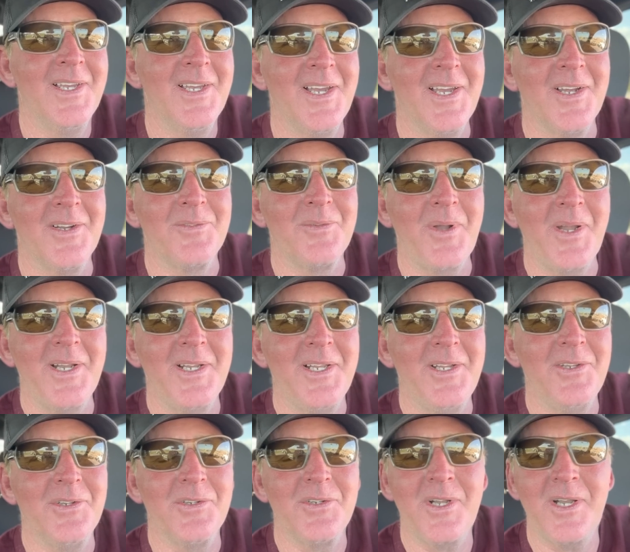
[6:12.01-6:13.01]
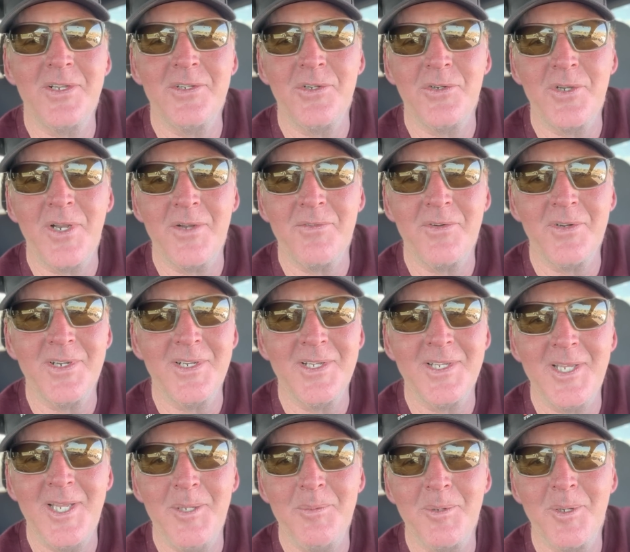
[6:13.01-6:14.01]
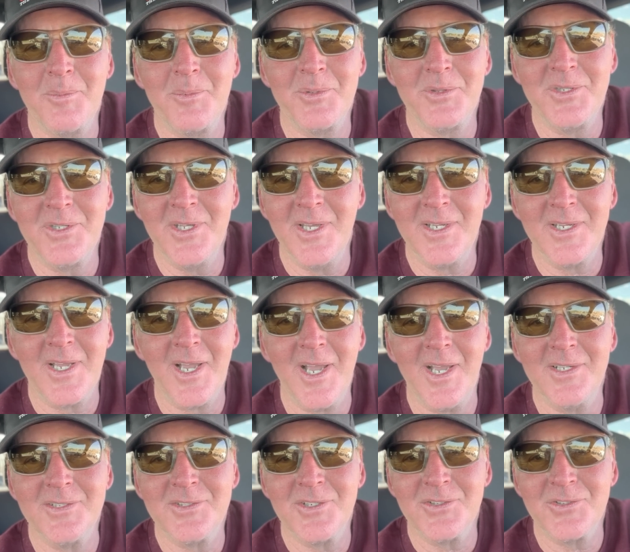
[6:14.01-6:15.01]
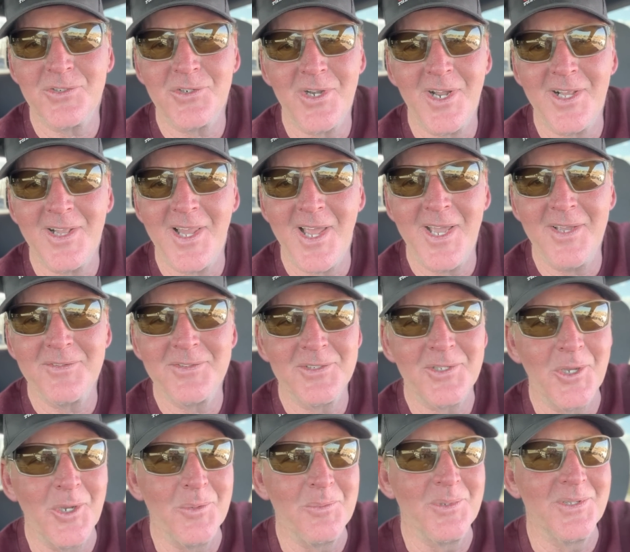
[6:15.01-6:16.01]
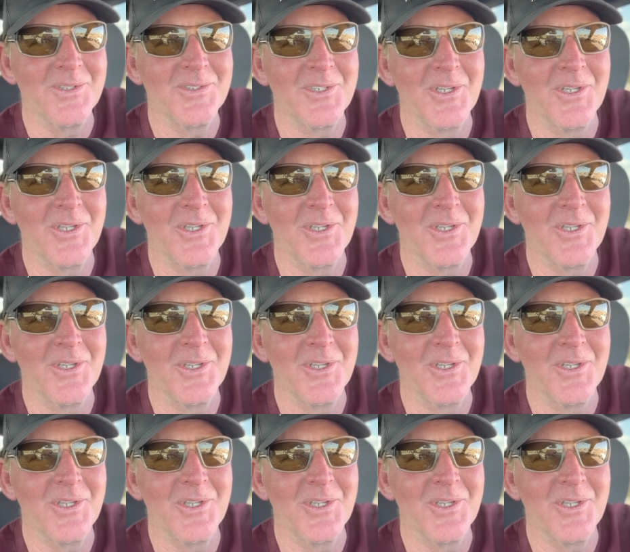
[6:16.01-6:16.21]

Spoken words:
Randy, you're never going to keep up with young guys because you're not live scoping.